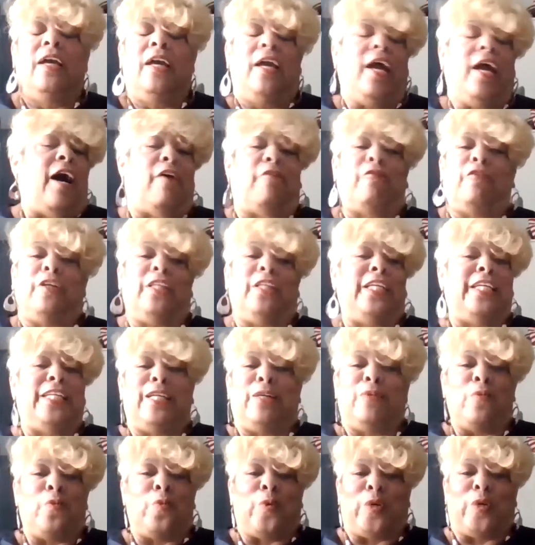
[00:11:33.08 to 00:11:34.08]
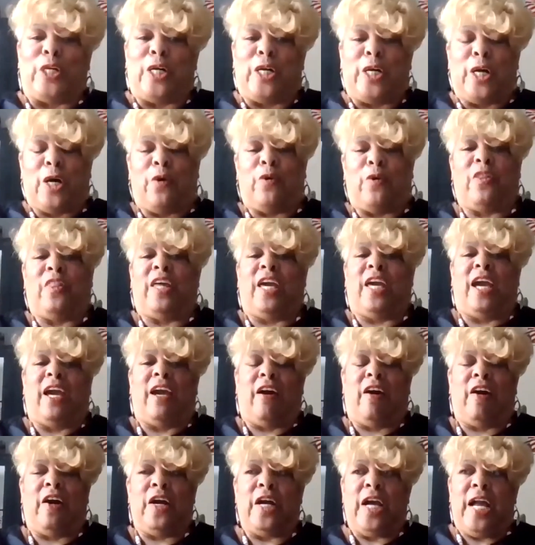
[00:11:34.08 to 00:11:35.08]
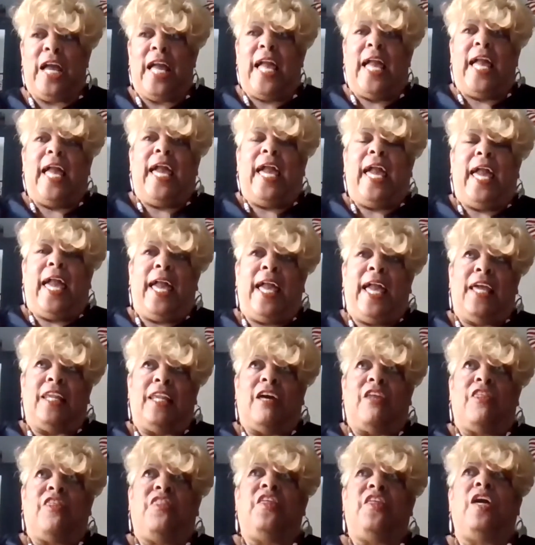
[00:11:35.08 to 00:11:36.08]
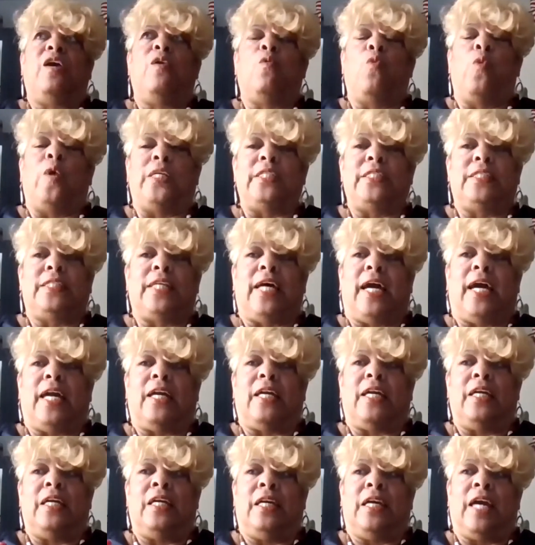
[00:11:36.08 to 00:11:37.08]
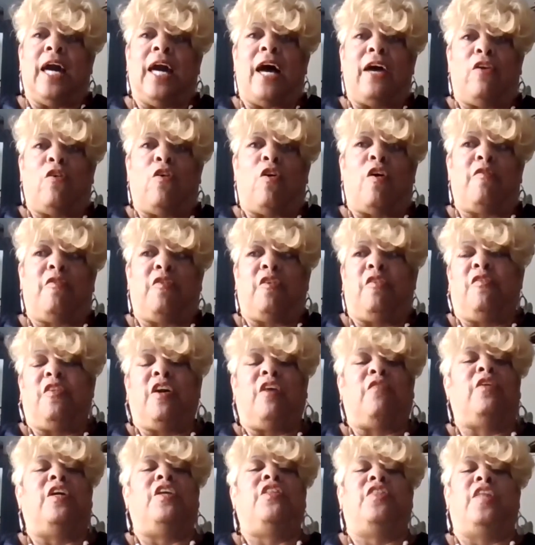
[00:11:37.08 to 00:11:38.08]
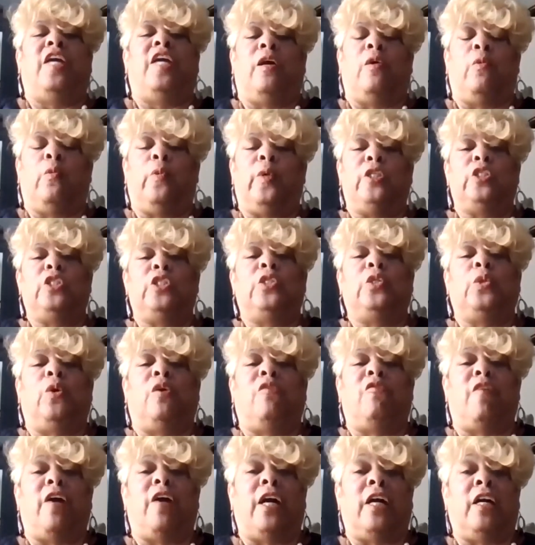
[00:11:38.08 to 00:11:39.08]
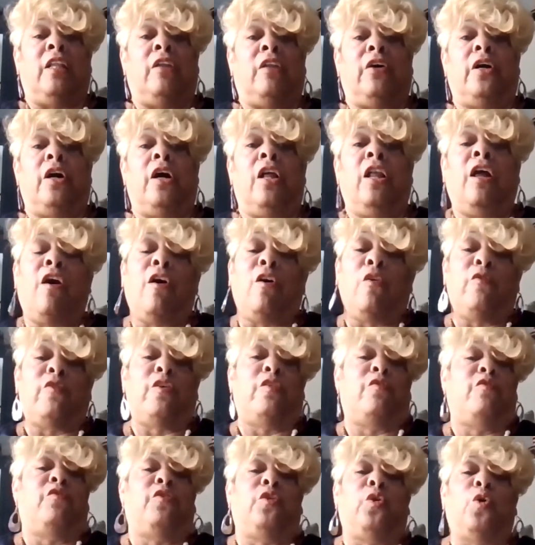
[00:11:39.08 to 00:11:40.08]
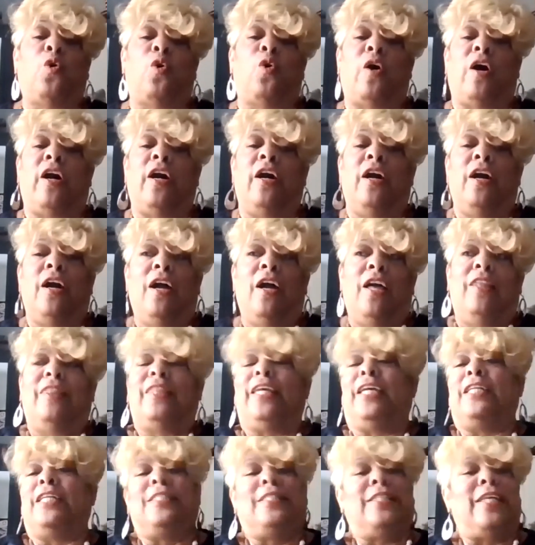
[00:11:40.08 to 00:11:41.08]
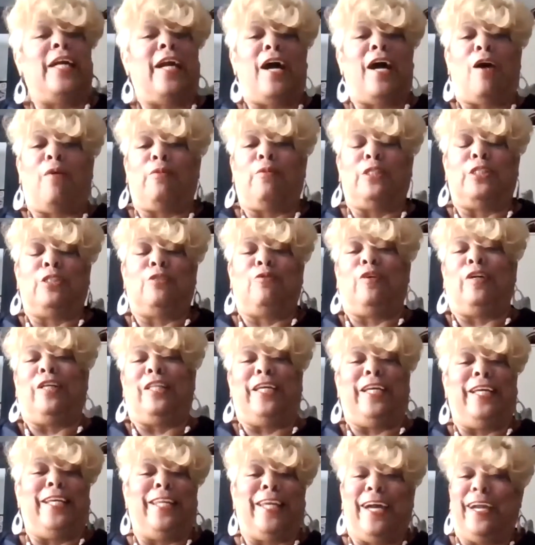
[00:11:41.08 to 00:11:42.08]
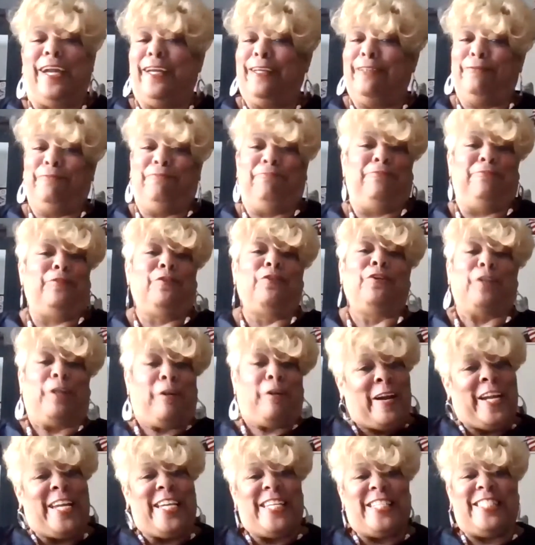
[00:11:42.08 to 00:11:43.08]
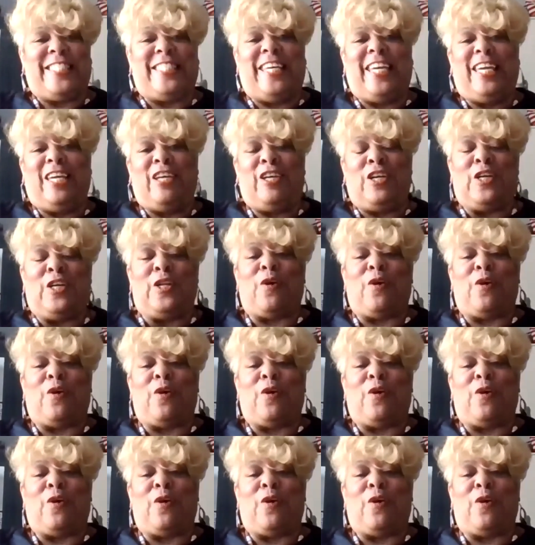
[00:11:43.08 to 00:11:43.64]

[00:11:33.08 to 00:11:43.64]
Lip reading: I really didn't want to go there. And I think once I got off of everything and went to a regular COVID floor, they say I was really like crazy.